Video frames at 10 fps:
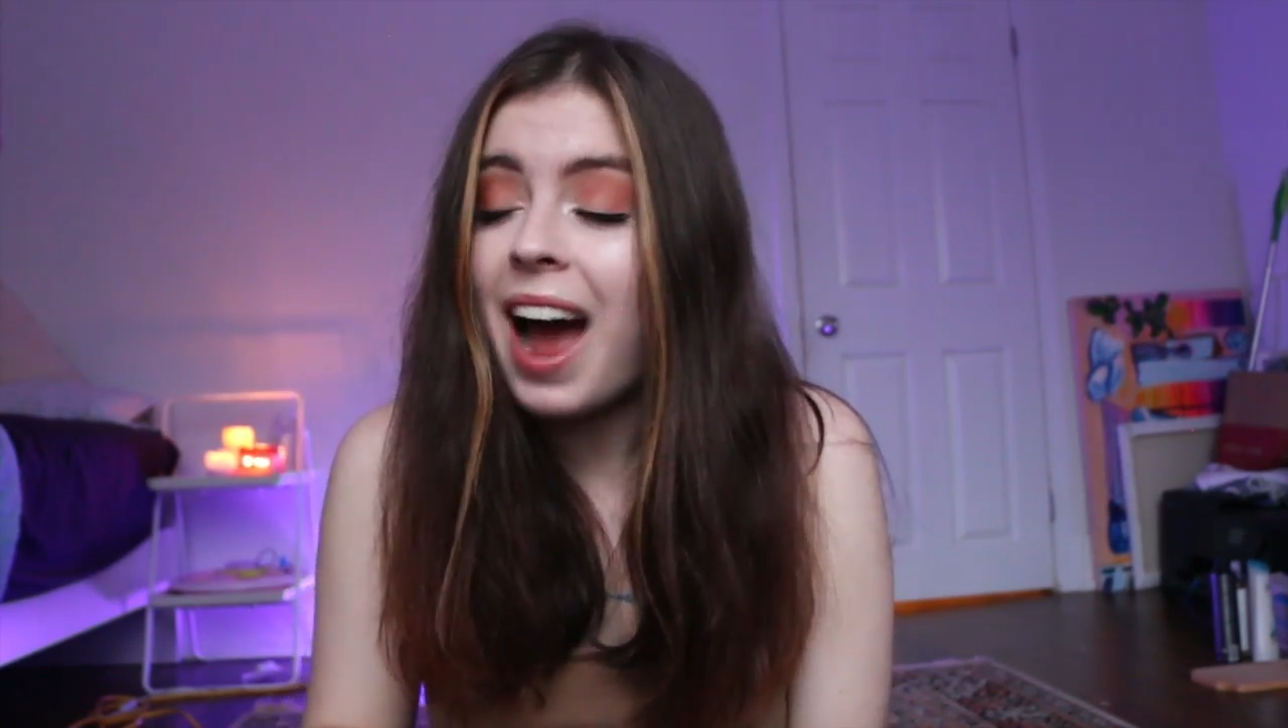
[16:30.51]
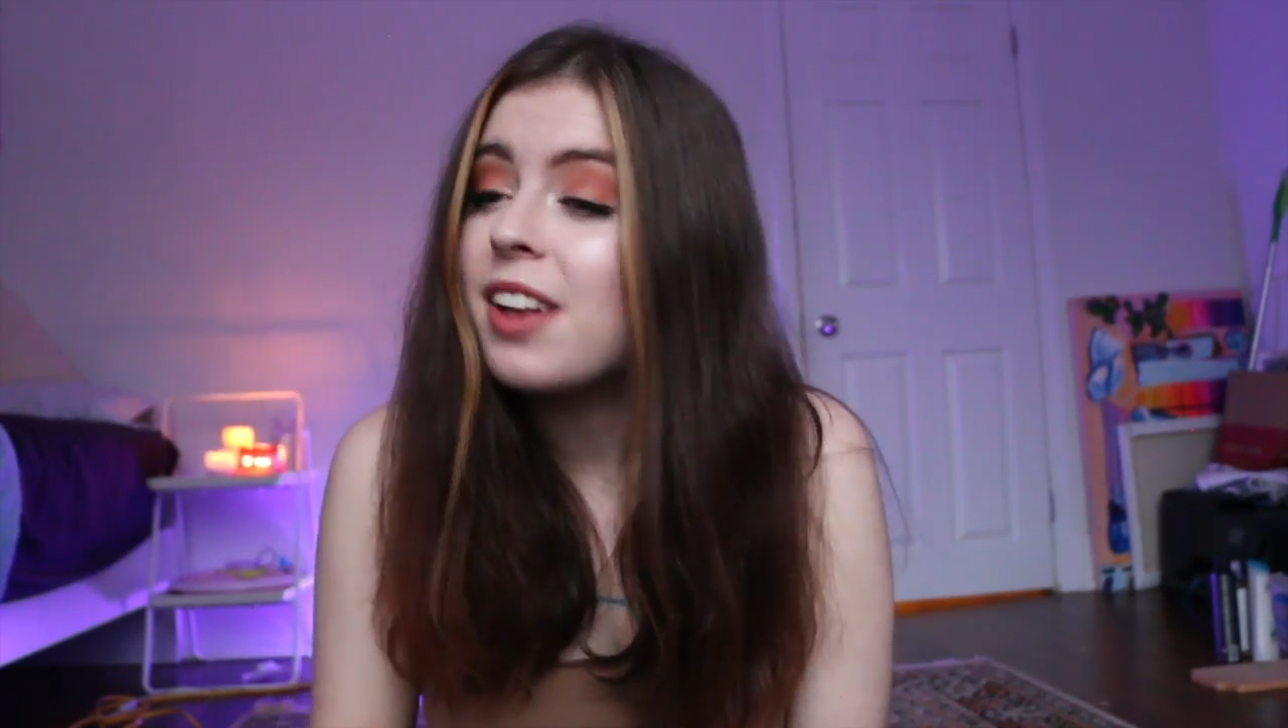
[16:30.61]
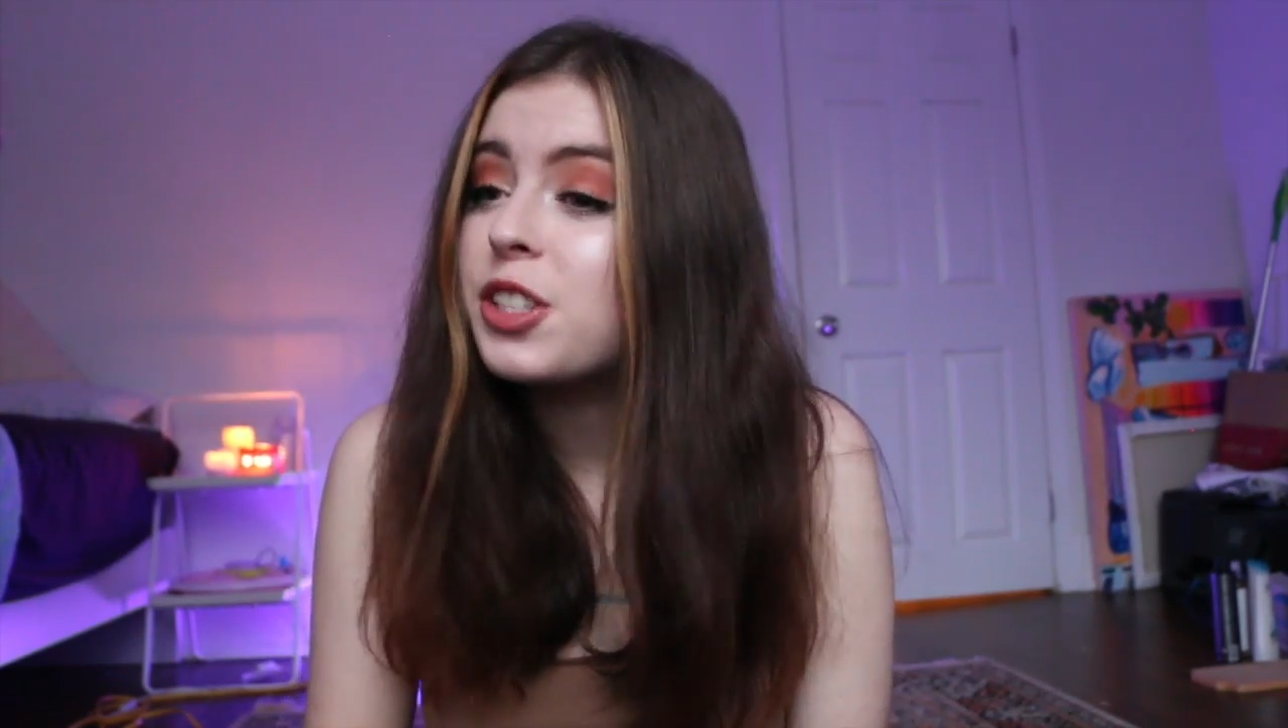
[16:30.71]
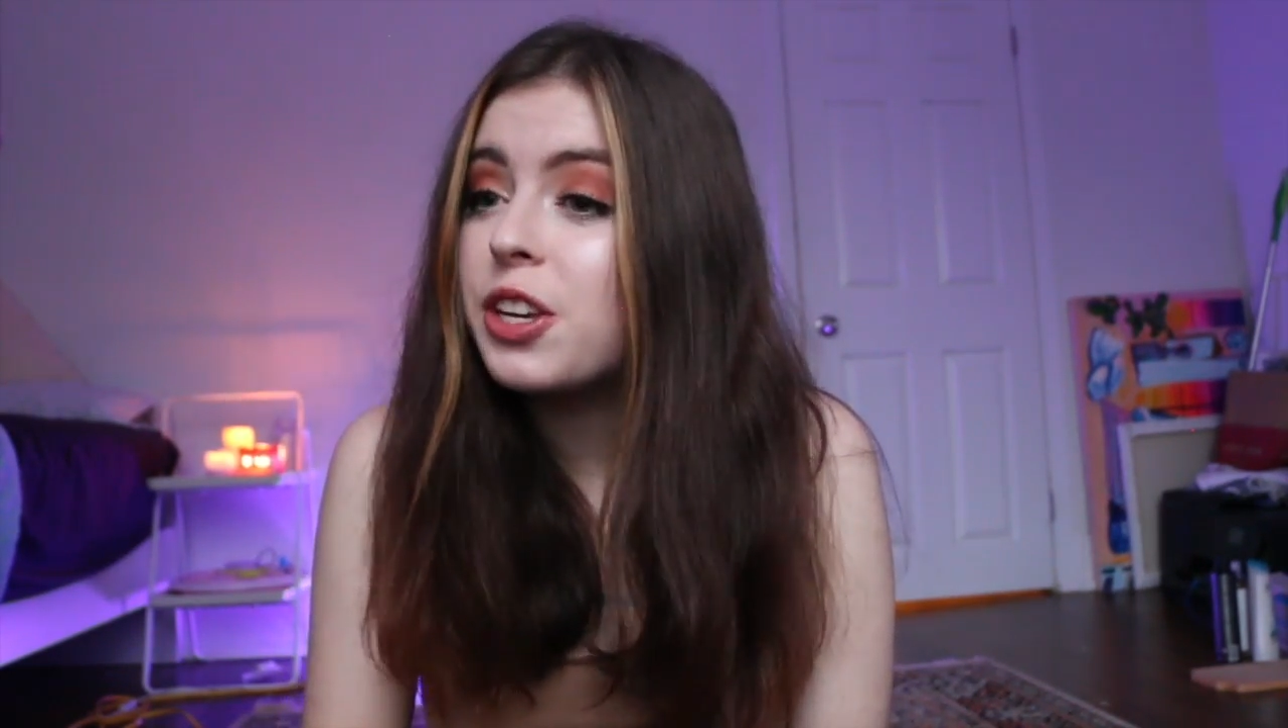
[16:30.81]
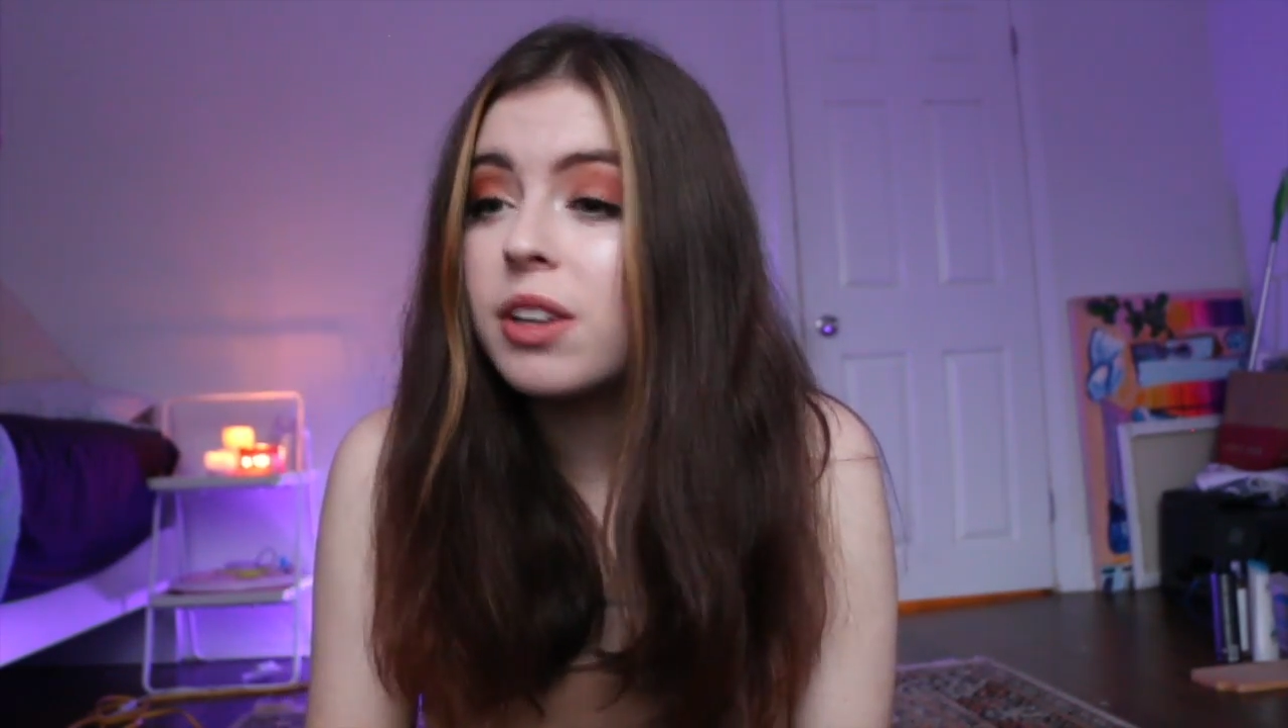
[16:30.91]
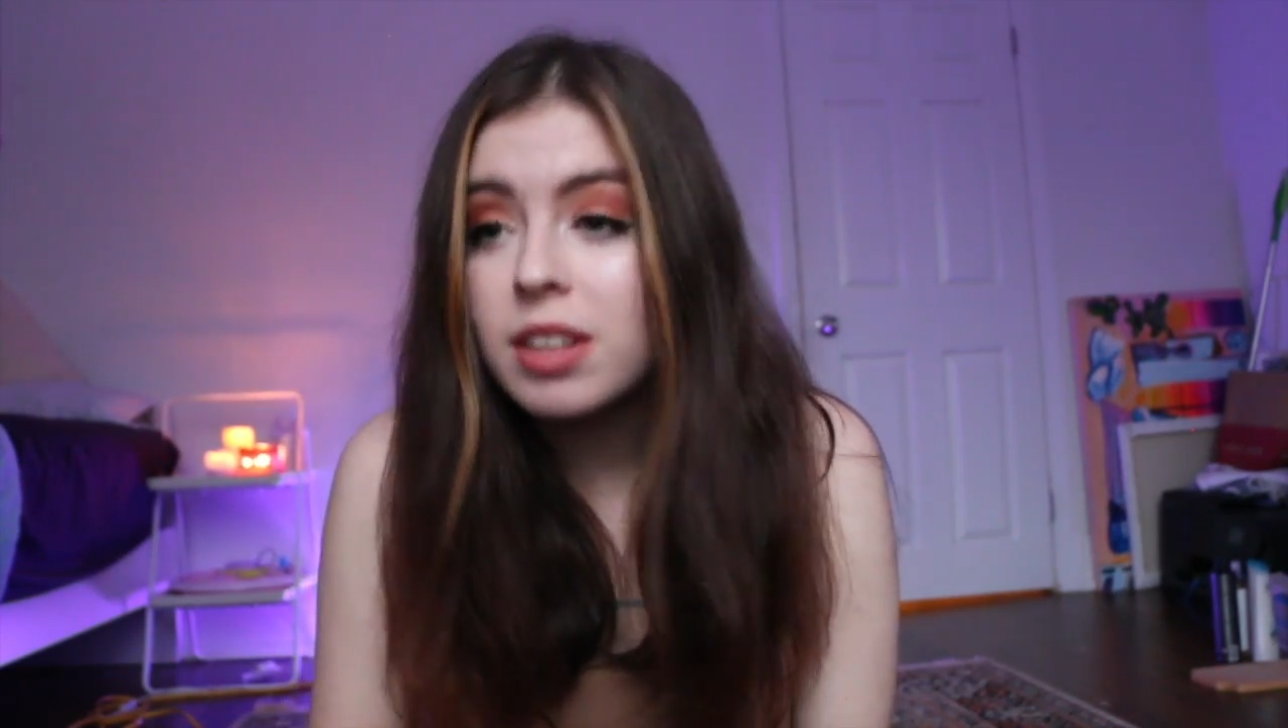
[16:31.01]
ask you to